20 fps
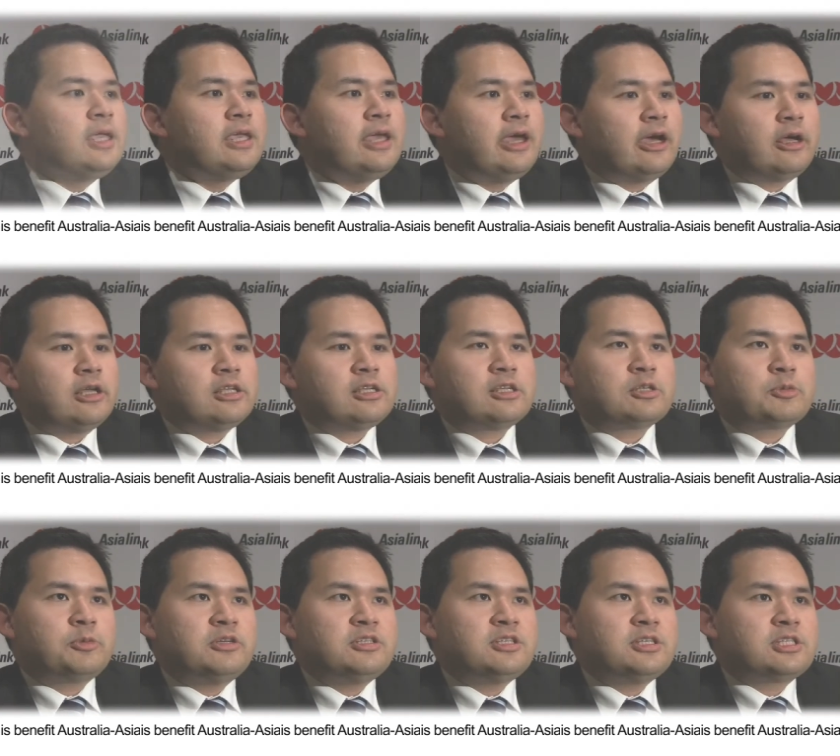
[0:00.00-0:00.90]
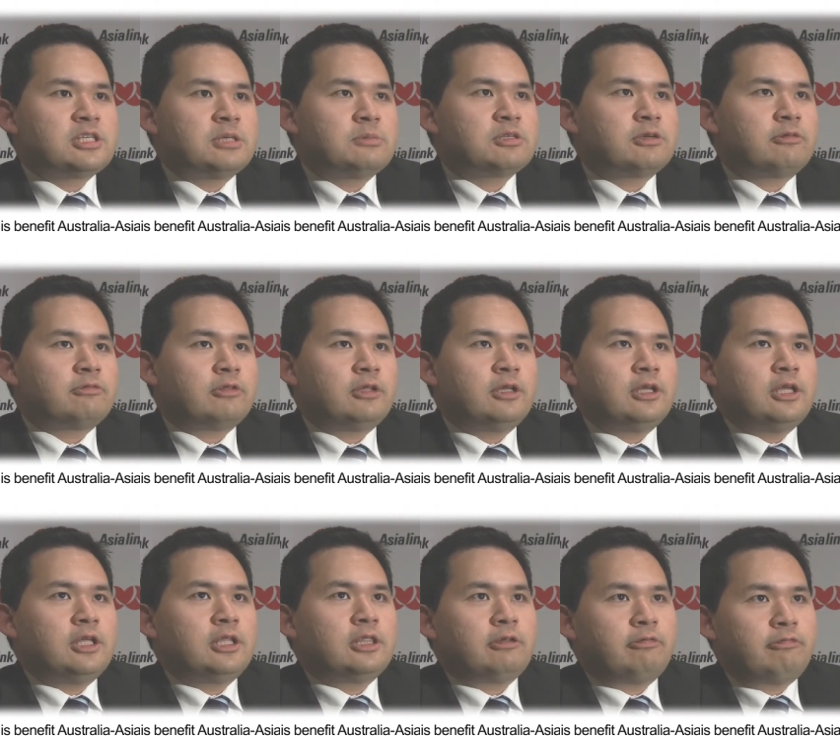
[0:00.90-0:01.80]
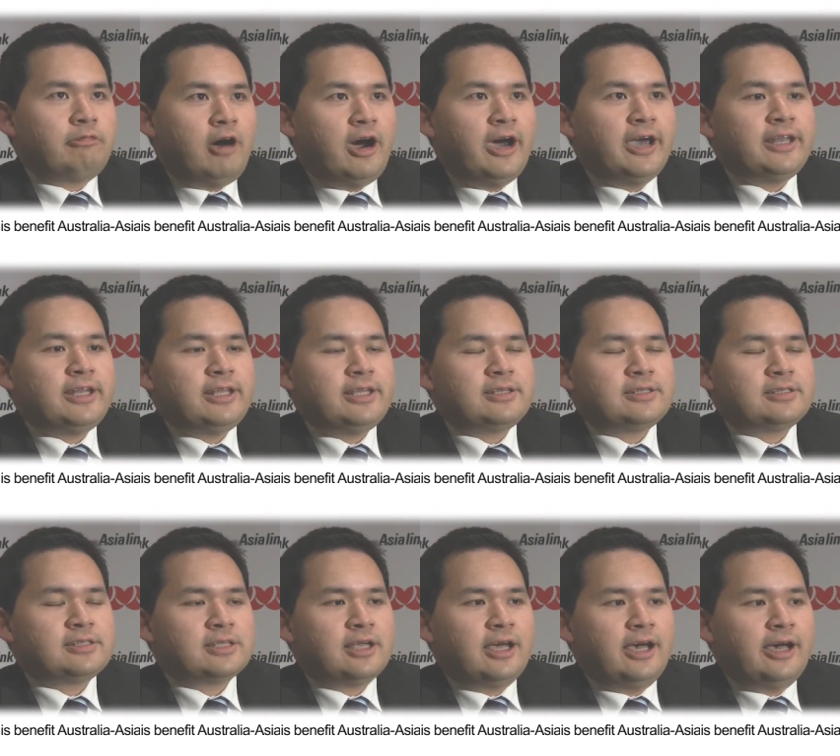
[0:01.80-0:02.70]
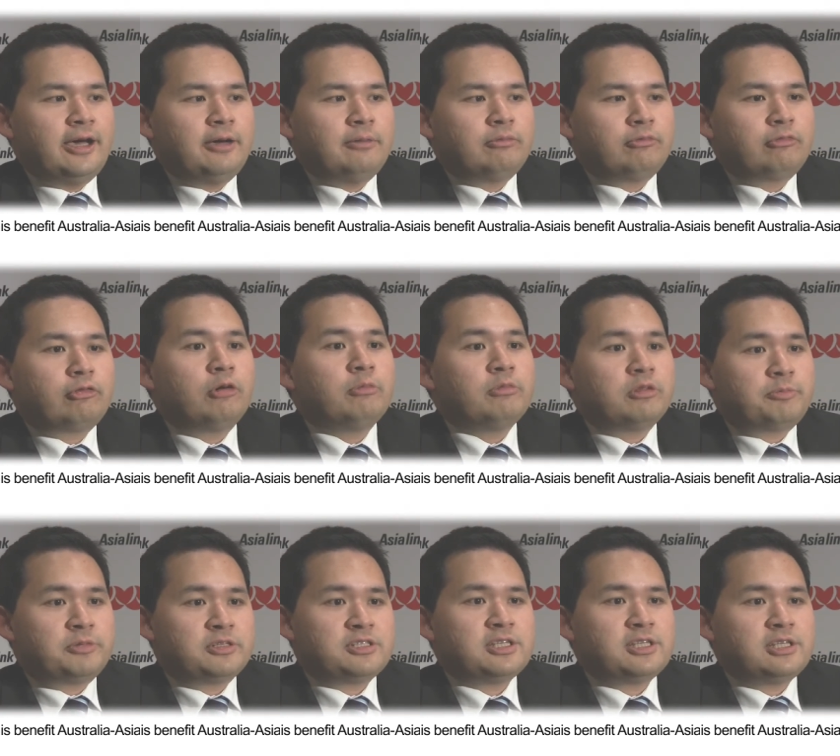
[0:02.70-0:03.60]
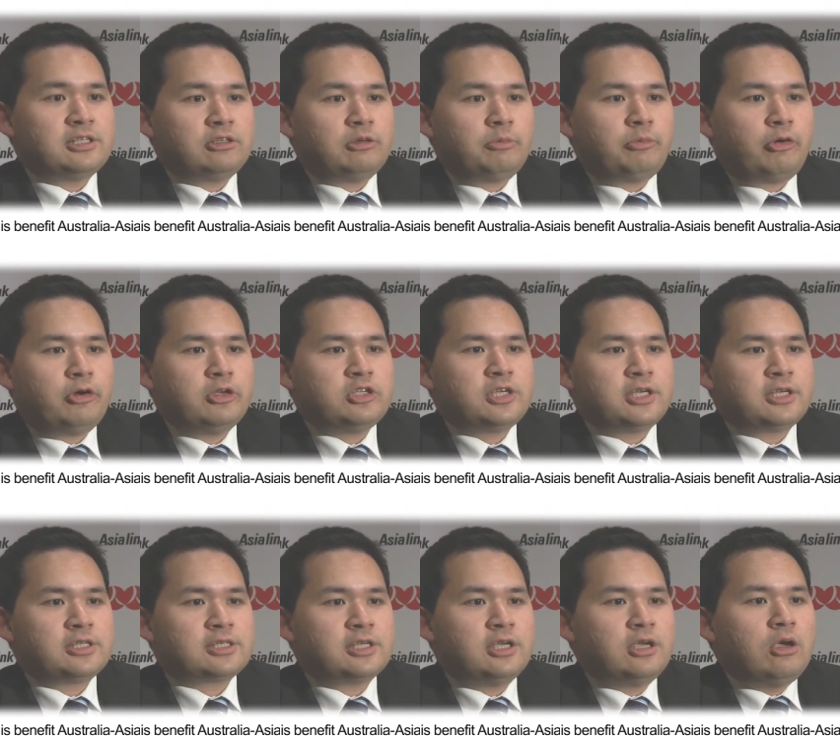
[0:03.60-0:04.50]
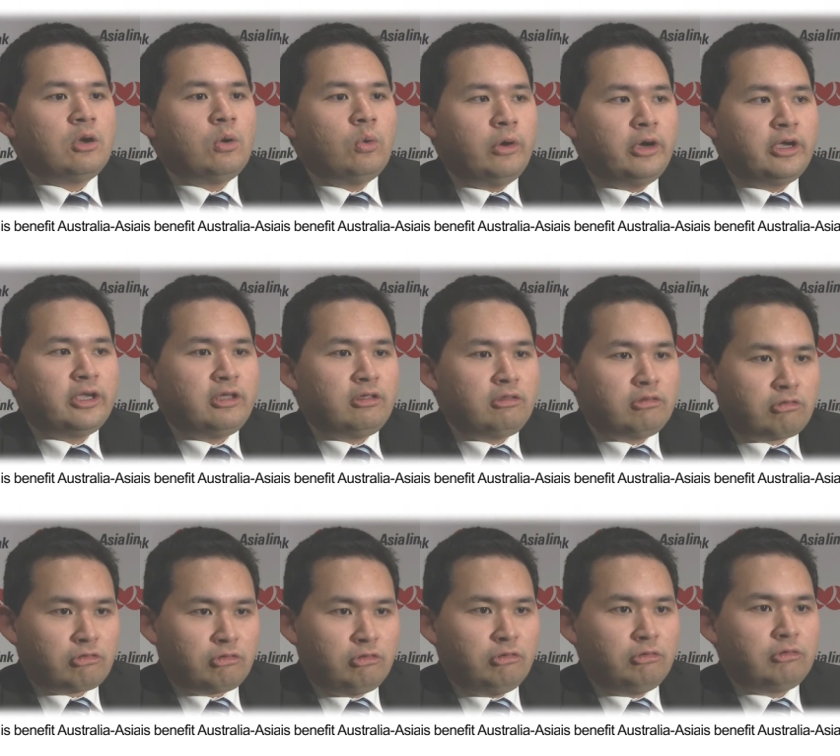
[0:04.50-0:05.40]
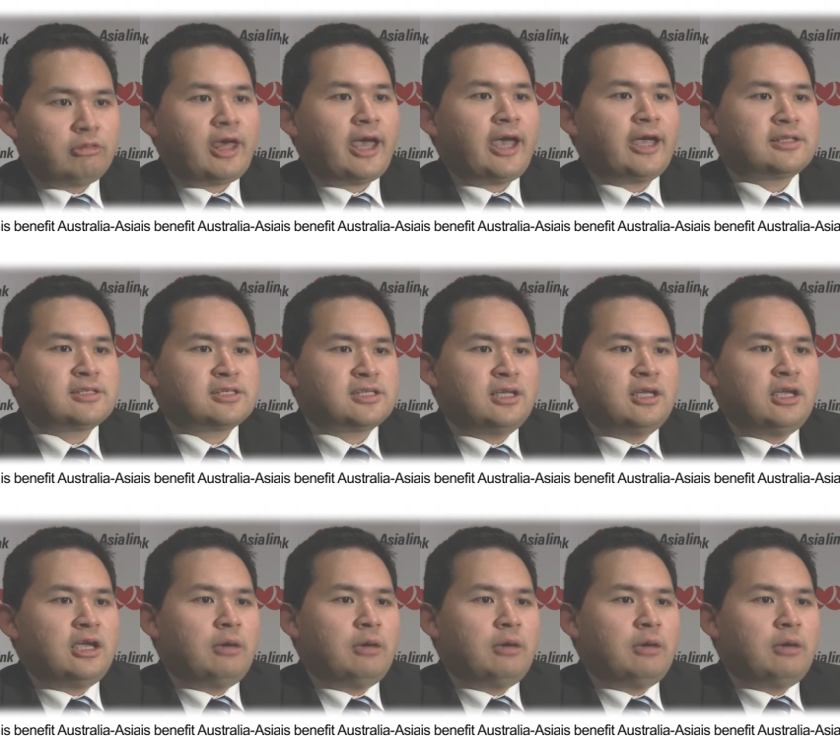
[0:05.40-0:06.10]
Yeah, I suppose in terms of the findings um, from the particular project, working through that,